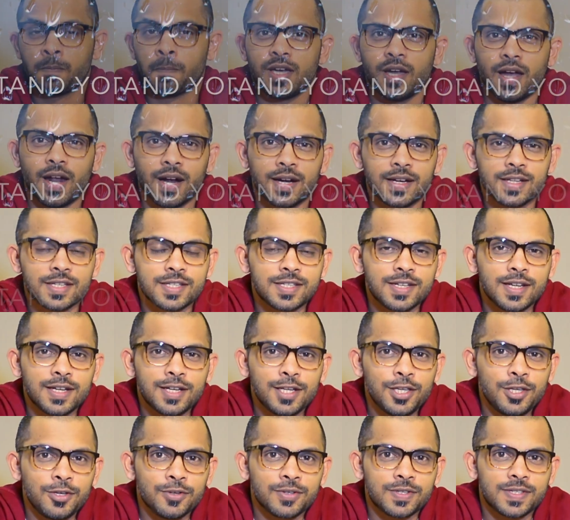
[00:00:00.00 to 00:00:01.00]

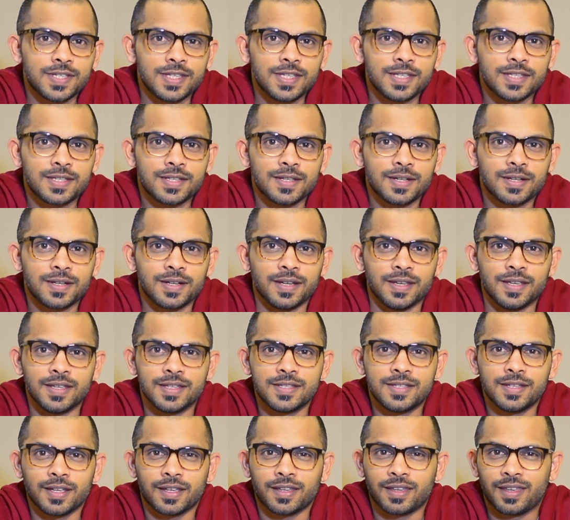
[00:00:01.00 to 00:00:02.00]
Understanding your season
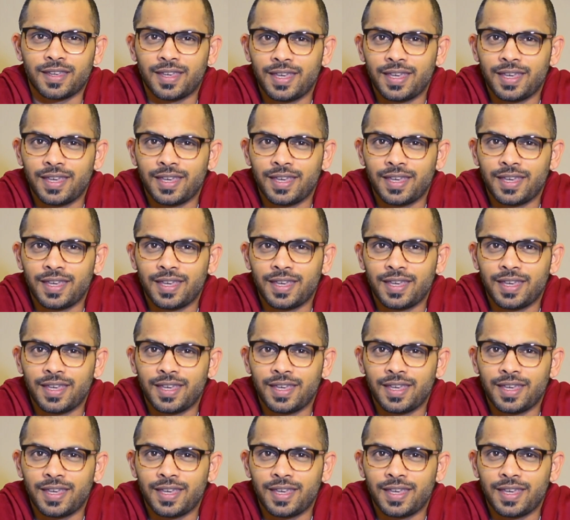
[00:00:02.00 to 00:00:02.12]
is a